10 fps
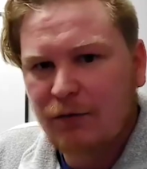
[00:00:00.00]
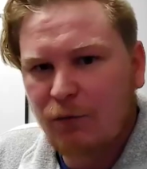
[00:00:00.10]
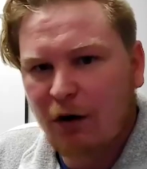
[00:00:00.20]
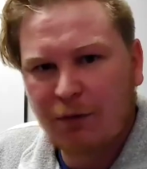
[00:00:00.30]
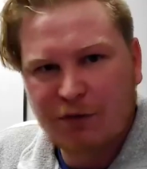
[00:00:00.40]

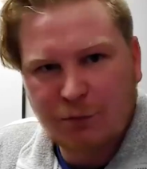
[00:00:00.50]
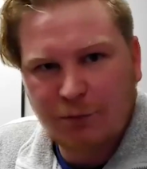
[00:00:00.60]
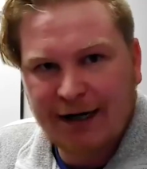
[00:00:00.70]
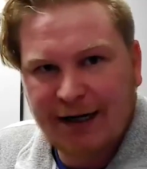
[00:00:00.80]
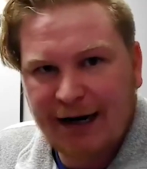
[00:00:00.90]
what it was
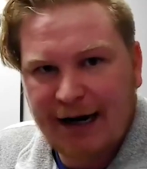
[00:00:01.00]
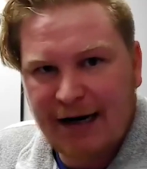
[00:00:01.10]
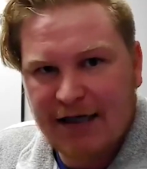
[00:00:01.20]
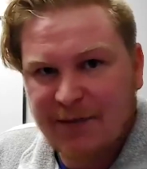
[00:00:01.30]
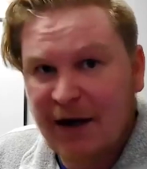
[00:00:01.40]
reading,
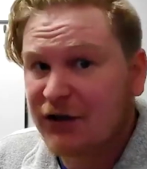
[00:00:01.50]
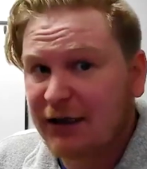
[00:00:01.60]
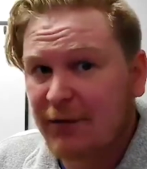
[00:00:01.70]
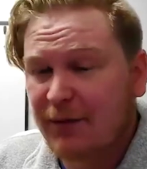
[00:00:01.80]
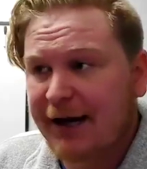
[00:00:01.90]
especially
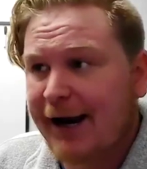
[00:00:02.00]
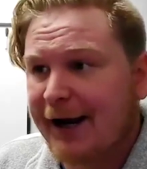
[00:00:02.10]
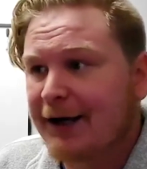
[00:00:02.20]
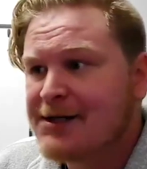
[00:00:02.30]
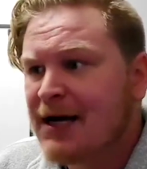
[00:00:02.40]
at the
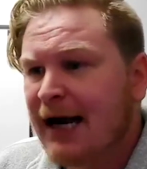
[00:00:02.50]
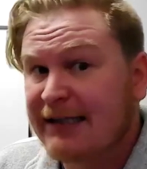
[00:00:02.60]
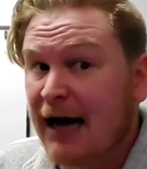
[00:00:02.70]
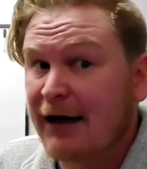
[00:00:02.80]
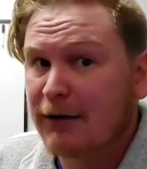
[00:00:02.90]
beginning. It's
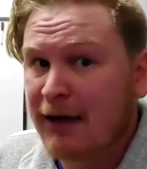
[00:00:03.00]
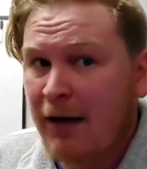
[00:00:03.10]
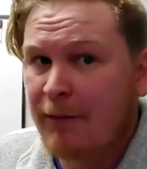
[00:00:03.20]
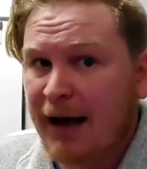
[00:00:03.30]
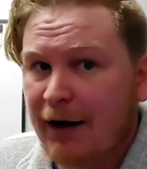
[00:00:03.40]
gotten a
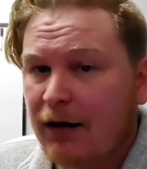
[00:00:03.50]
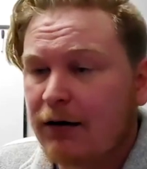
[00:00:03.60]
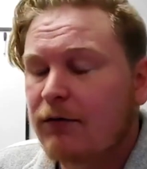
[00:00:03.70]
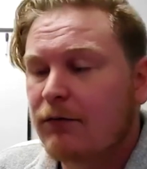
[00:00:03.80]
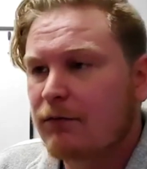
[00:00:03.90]
lot
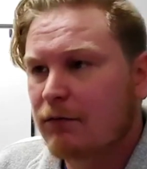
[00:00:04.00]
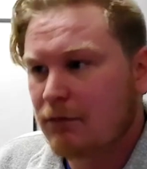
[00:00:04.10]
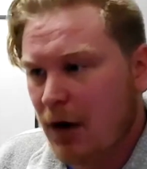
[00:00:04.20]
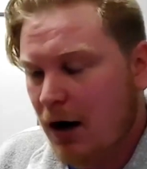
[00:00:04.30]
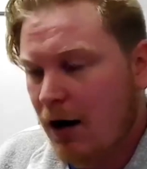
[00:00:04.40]
better.
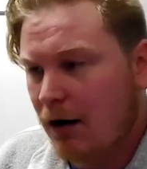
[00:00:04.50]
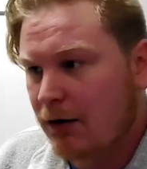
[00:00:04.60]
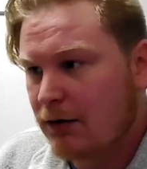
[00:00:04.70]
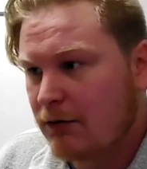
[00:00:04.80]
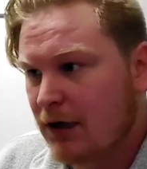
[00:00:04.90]

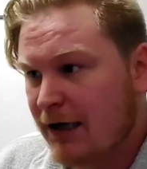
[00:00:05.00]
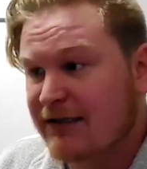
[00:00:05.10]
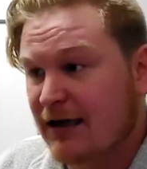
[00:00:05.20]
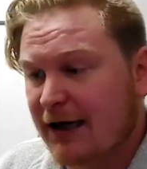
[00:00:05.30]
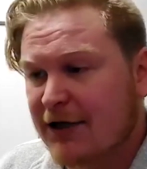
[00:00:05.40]
It's
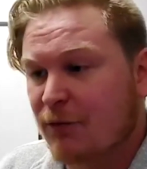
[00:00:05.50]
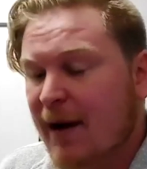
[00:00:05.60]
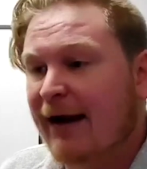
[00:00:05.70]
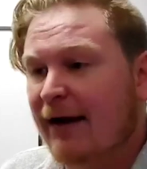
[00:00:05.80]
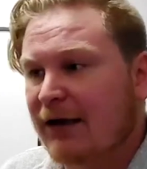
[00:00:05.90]
going to get
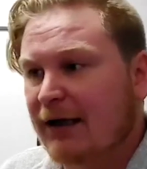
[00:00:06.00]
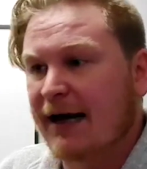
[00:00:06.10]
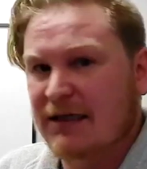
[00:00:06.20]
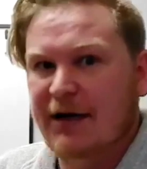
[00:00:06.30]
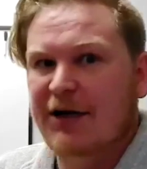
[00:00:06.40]
dramatically and
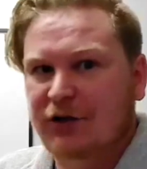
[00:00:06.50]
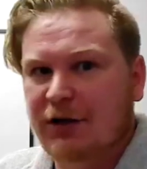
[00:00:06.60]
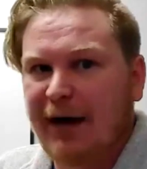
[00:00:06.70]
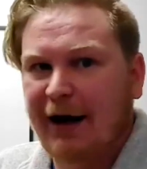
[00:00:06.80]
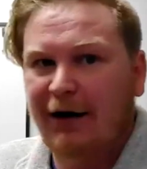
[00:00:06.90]

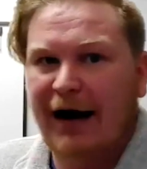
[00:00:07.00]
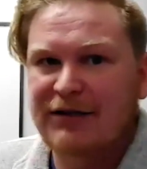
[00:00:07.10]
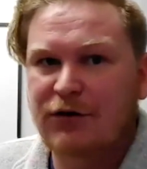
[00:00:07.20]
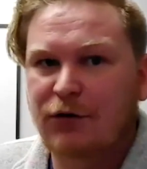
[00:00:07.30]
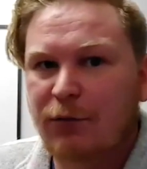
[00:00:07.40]
exponentially better
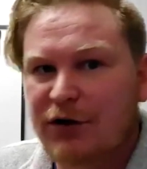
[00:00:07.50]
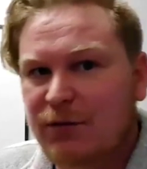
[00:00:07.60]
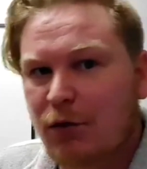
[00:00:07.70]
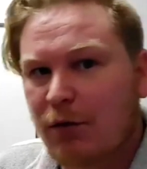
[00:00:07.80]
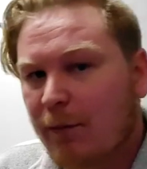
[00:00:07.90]
as Google puts
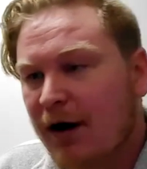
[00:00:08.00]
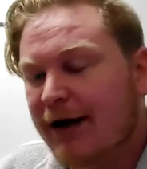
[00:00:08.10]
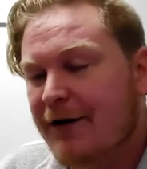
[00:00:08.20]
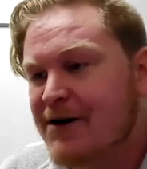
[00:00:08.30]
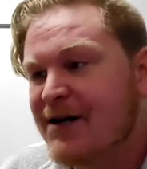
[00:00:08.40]
more and more money
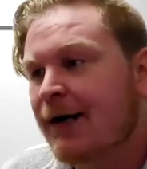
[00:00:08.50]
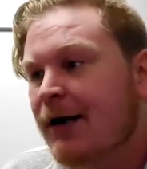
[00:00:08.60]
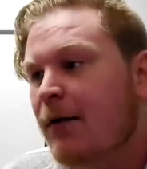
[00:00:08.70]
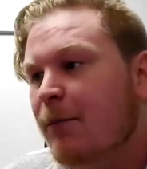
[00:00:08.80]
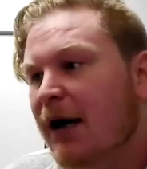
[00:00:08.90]
into it.
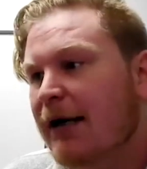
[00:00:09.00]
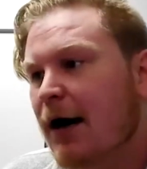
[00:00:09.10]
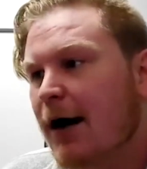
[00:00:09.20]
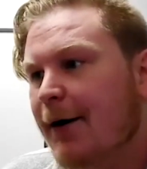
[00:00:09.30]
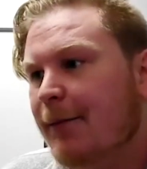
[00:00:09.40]
But
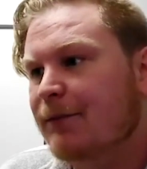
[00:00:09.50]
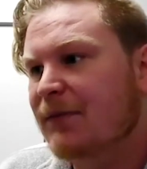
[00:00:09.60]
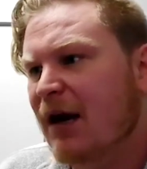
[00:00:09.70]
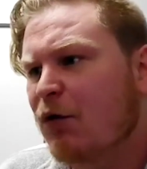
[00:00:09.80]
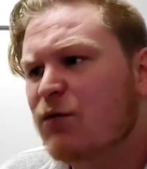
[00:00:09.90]

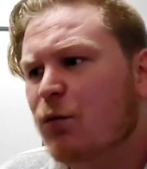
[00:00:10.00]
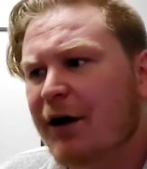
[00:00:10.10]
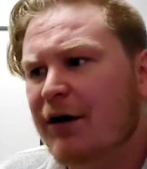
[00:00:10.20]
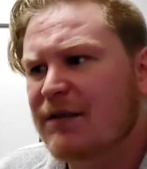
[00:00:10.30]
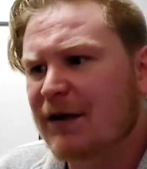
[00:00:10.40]
it was
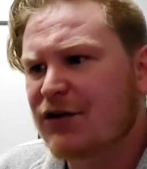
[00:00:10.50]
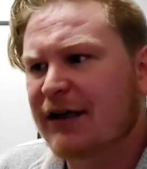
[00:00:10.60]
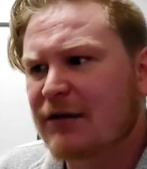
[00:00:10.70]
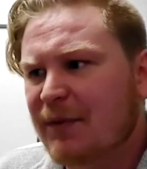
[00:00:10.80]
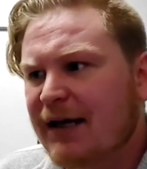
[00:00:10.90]
weird, especially
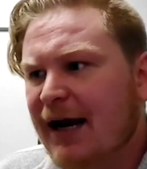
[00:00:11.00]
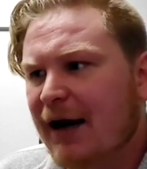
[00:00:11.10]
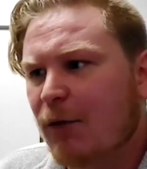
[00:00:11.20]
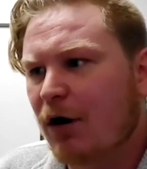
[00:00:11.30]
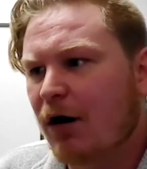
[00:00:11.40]
at the
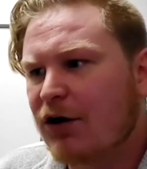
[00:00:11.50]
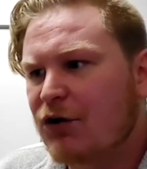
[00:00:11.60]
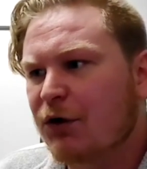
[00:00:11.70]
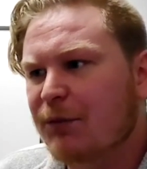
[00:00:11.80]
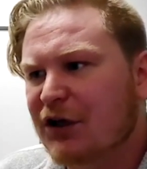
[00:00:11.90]
beginning, where
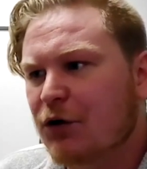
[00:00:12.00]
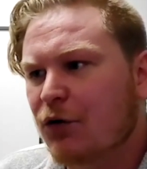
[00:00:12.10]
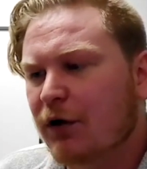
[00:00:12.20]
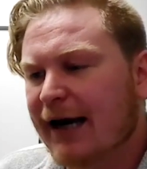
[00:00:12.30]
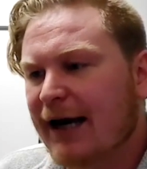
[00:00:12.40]
you would be
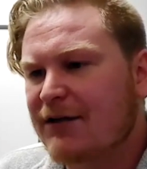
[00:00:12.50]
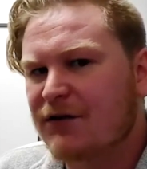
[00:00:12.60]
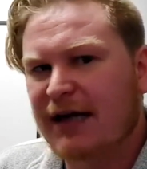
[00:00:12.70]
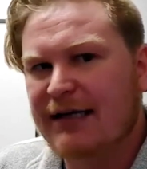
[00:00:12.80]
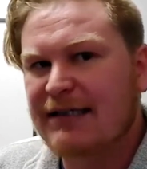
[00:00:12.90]
Googling
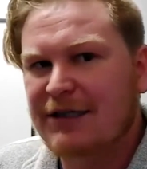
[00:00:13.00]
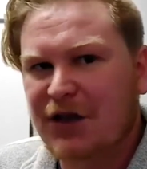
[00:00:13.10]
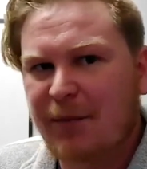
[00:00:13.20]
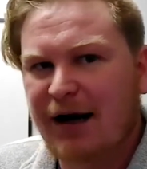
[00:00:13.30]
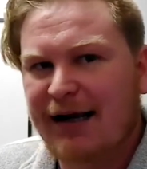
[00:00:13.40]
answers and I'd see
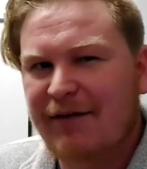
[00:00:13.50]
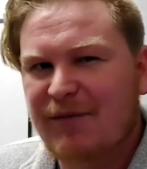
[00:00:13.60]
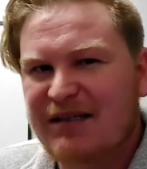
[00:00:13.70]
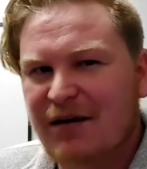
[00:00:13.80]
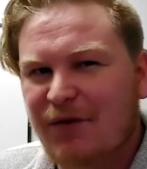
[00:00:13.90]
Gemini give
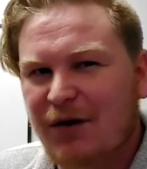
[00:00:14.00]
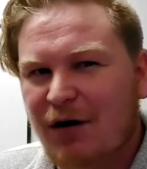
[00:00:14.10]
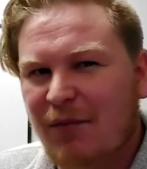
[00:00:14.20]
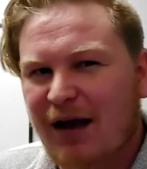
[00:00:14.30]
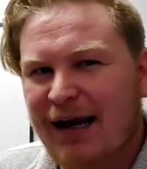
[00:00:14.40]
me something where
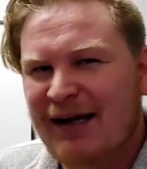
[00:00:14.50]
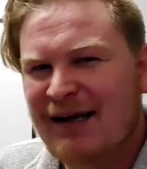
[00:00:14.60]
I'm like,